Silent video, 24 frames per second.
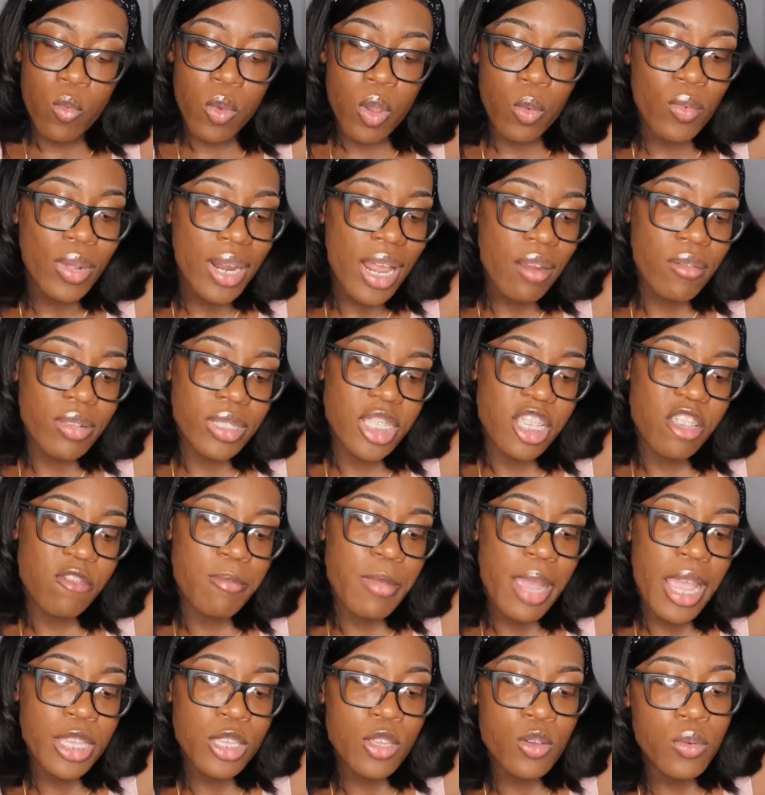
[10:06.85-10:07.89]
when would i receive
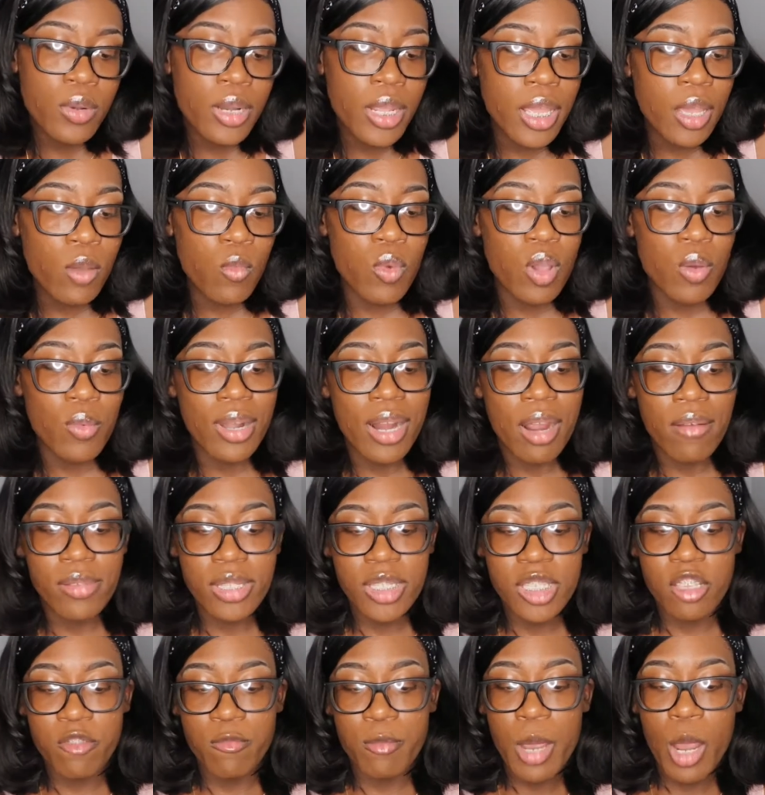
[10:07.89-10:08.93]
my unit when would i
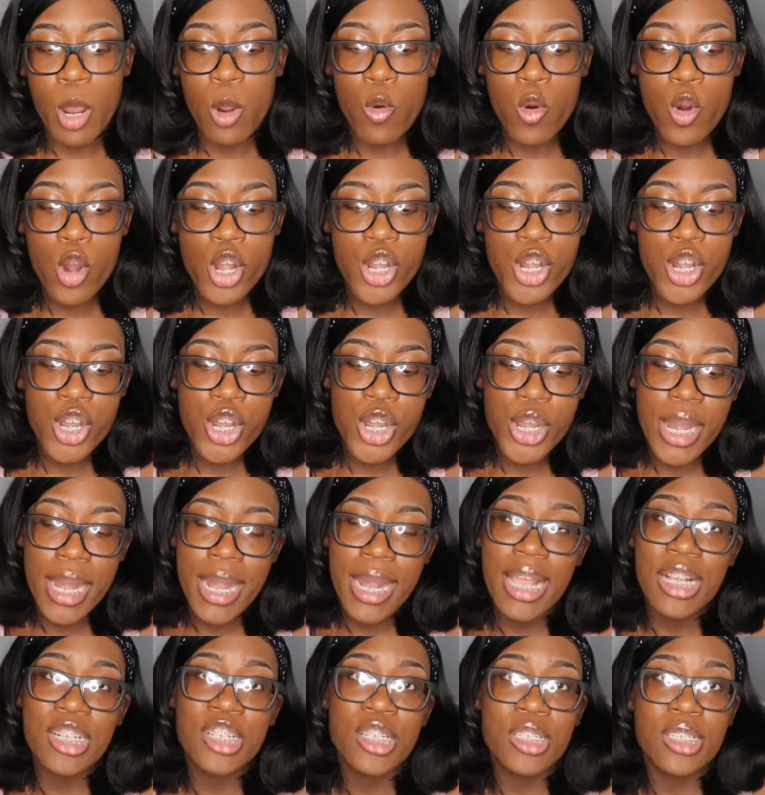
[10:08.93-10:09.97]
receive my order
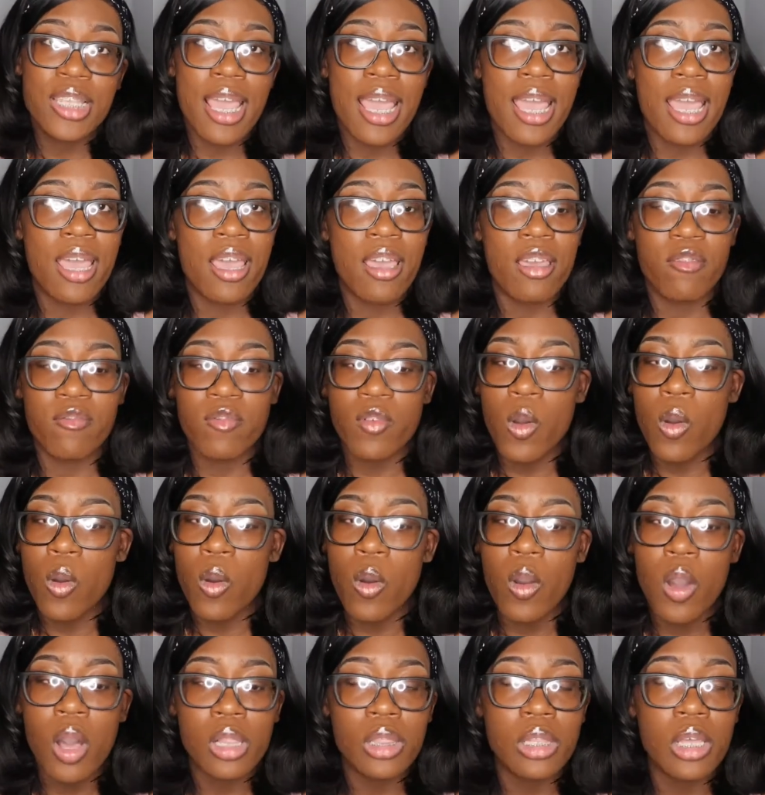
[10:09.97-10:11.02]
and i just have
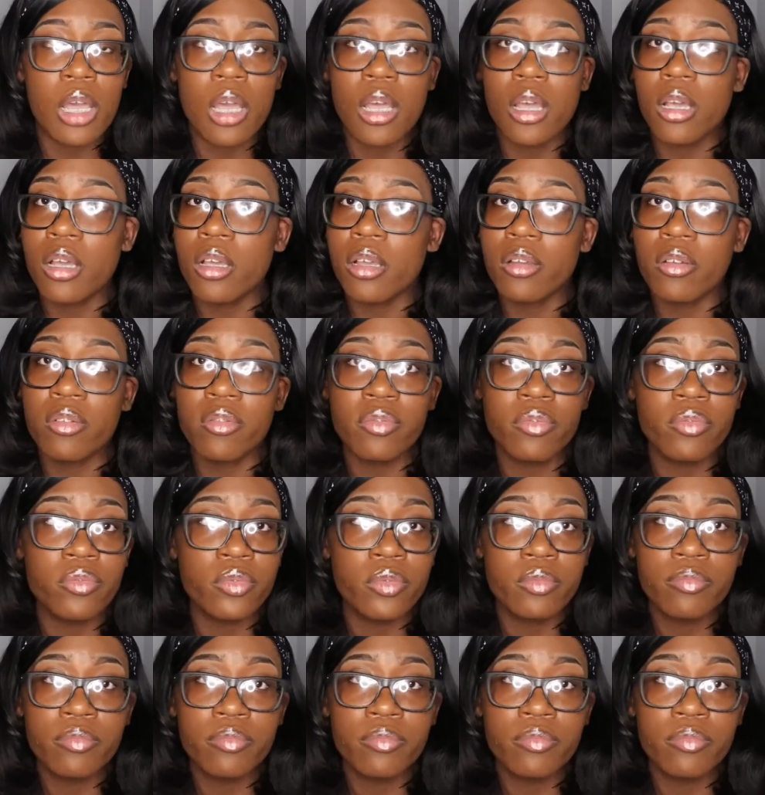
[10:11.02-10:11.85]
all of